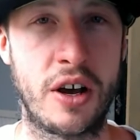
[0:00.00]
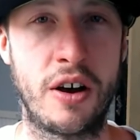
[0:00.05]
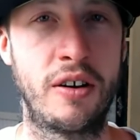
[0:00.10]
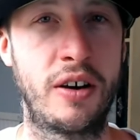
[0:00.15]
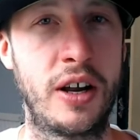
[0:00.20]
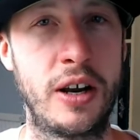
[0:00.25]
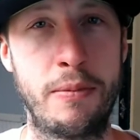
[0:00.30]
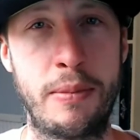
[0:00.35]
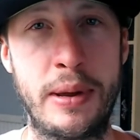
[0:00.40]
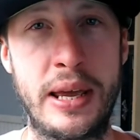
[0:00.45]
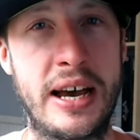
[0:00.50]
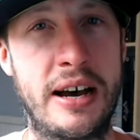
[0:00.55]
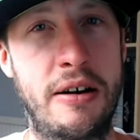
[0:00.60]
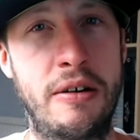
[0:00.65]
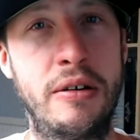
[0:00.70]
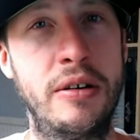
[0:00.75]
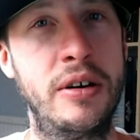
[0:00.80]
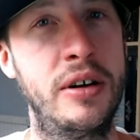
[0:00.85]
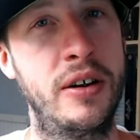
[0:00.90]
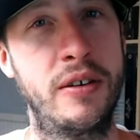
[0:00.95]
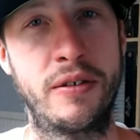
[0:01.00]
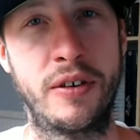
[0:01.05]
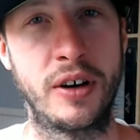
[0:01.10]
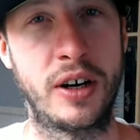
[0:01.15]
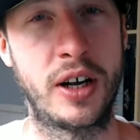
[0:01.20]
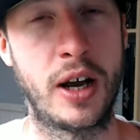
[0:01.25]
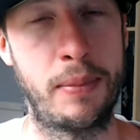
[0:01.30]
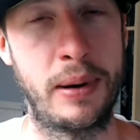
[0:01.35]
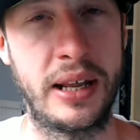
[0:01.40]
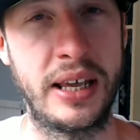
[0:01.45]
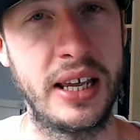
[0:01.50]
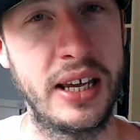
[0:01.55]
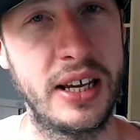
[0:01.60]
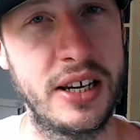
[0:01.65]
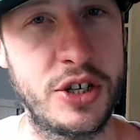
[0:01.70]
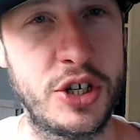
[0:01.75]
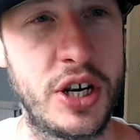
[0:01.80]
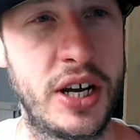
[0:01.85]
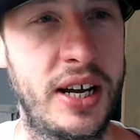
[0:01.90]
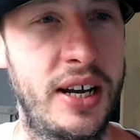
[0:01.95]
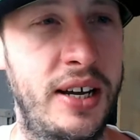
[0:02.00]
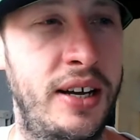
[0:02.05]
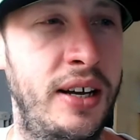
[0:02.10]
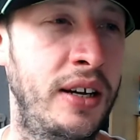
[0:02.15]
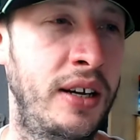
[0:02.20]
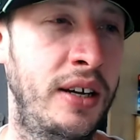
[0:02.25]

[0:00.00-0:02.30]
aren't going to be out for a couple of years yet.